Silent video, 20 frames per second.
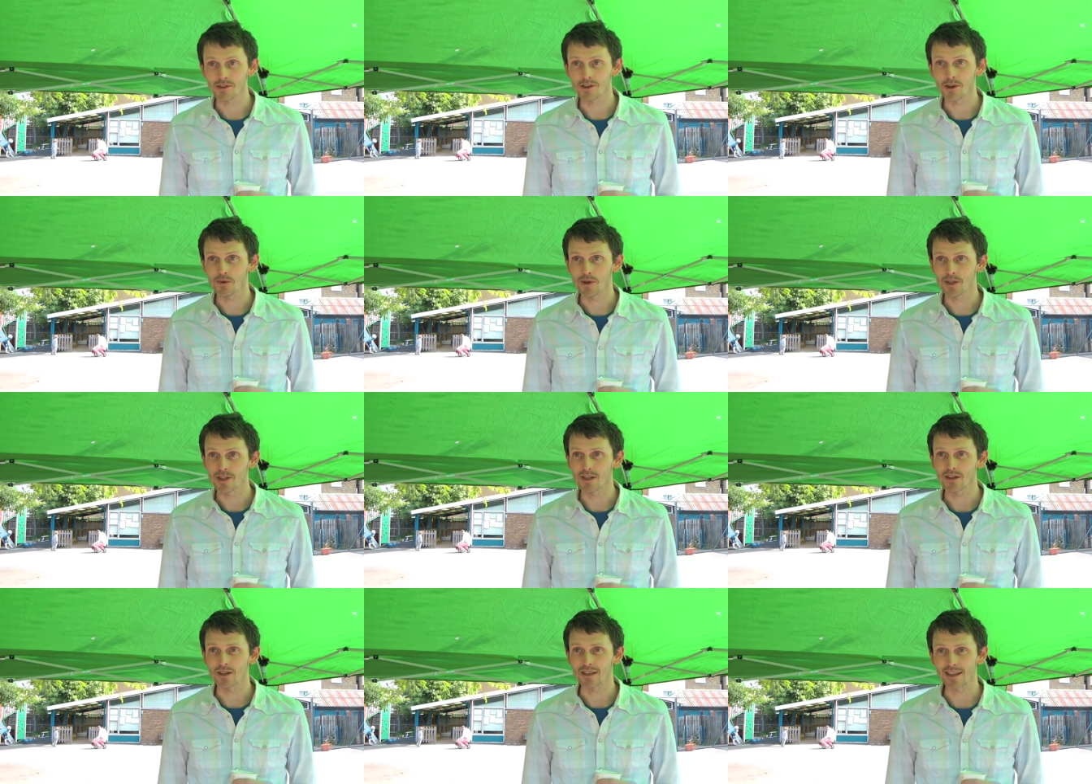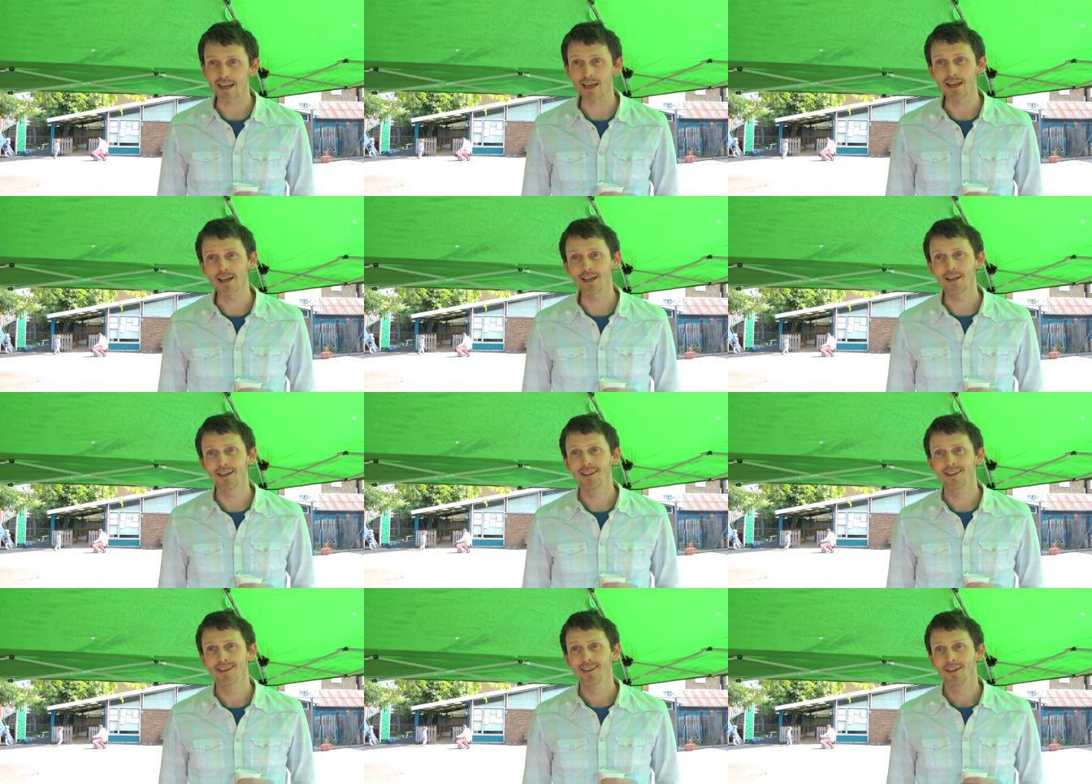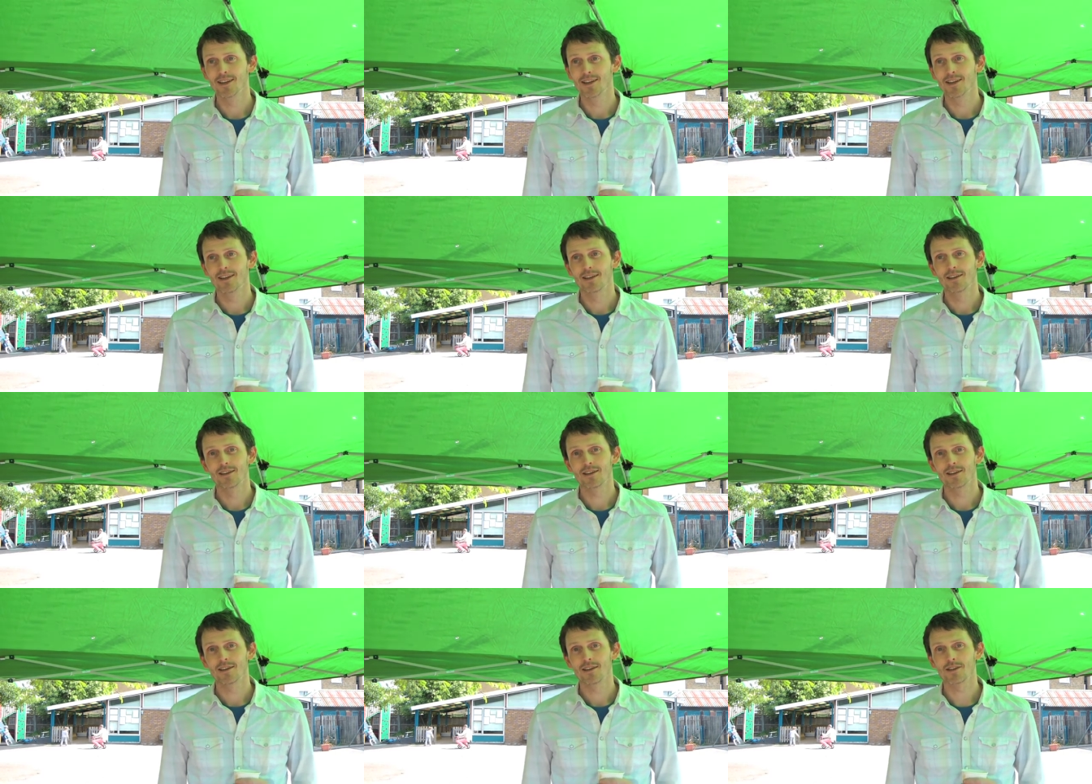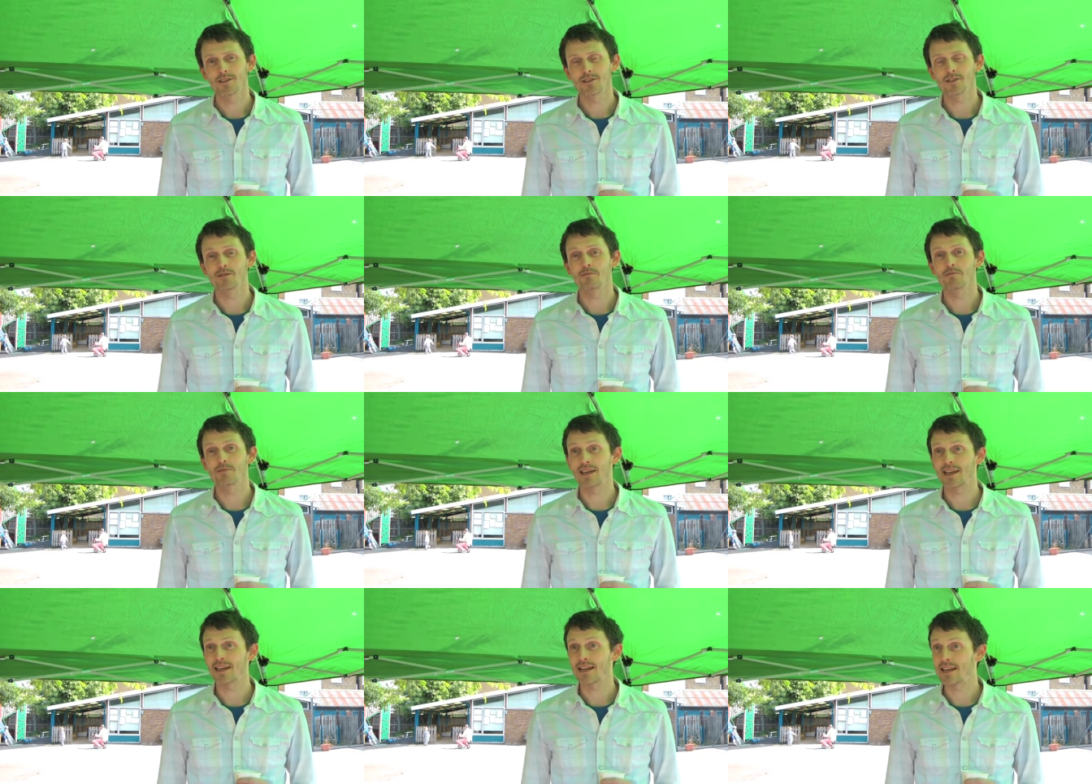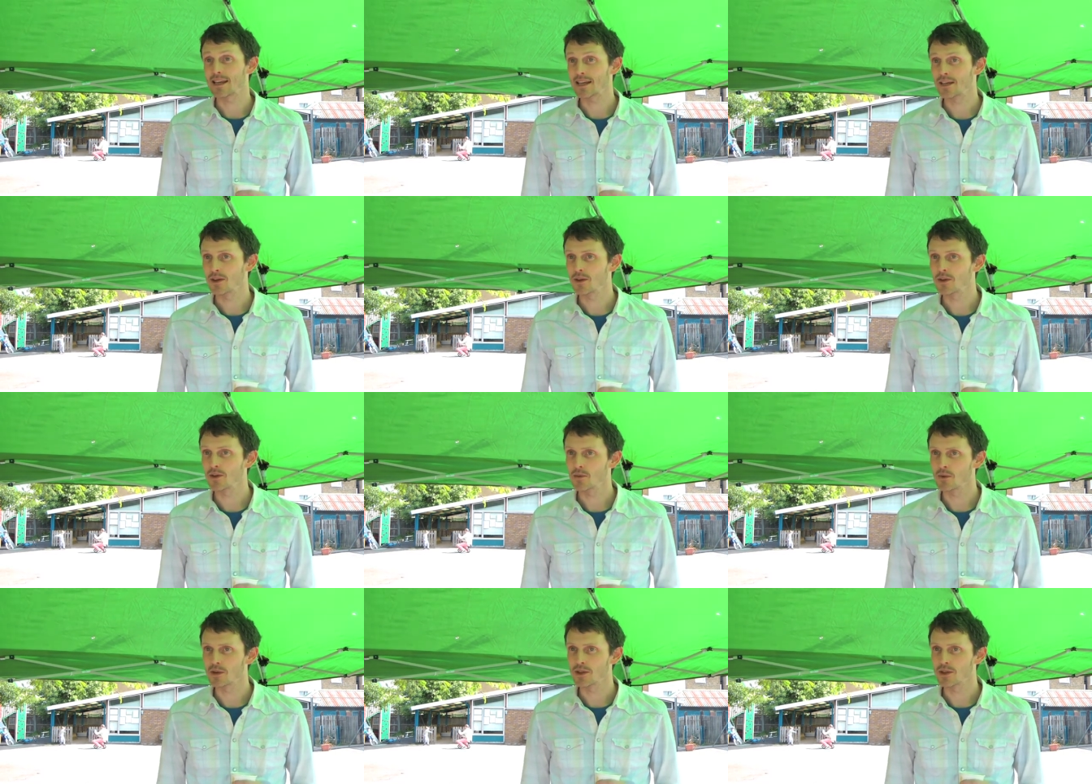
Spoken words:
so we took that as the beginning.